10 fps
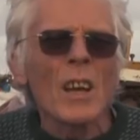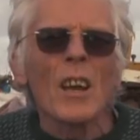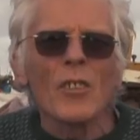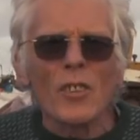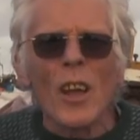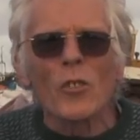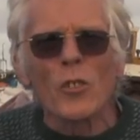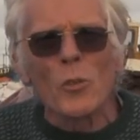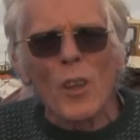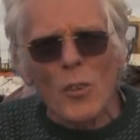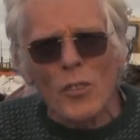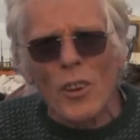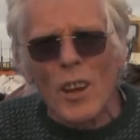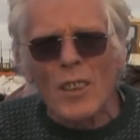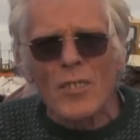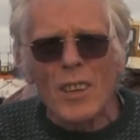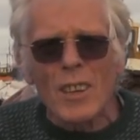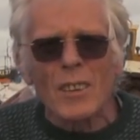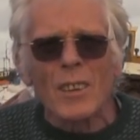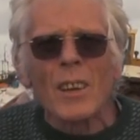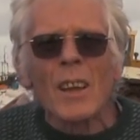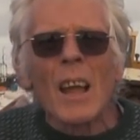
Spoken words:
It's now 2018.